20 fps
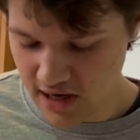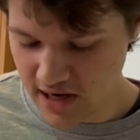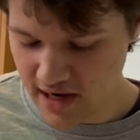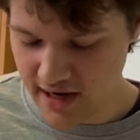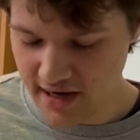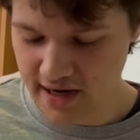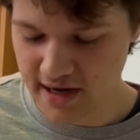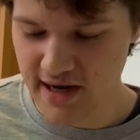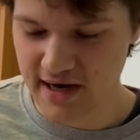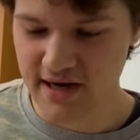
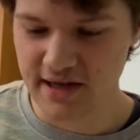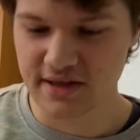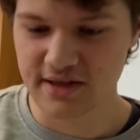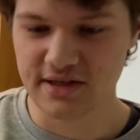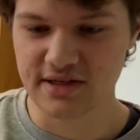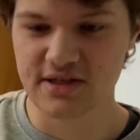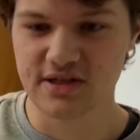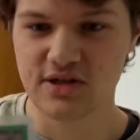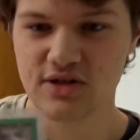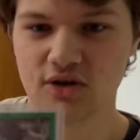and I got in
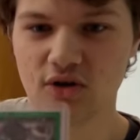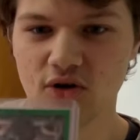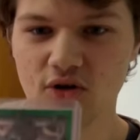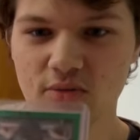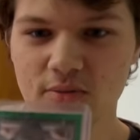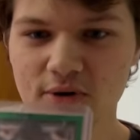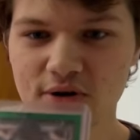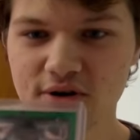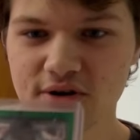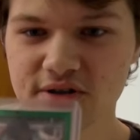this
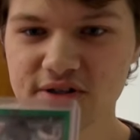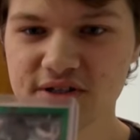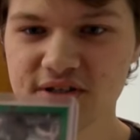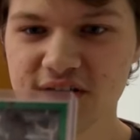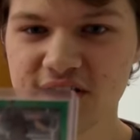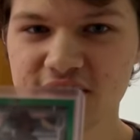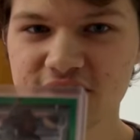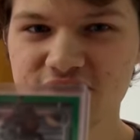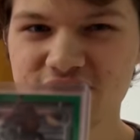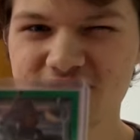Yulbert
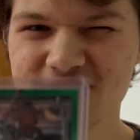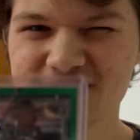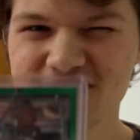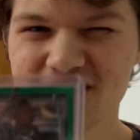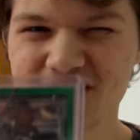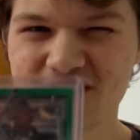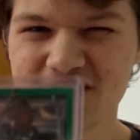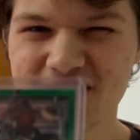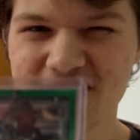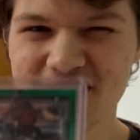Sanchez
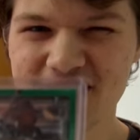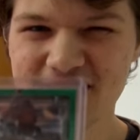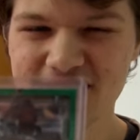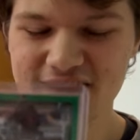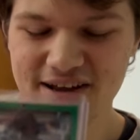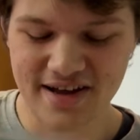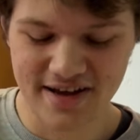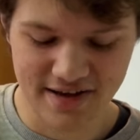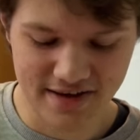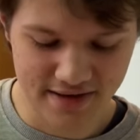out of
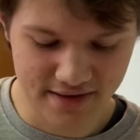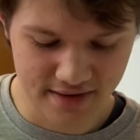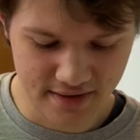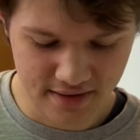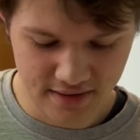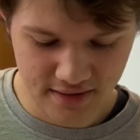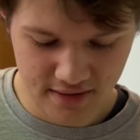99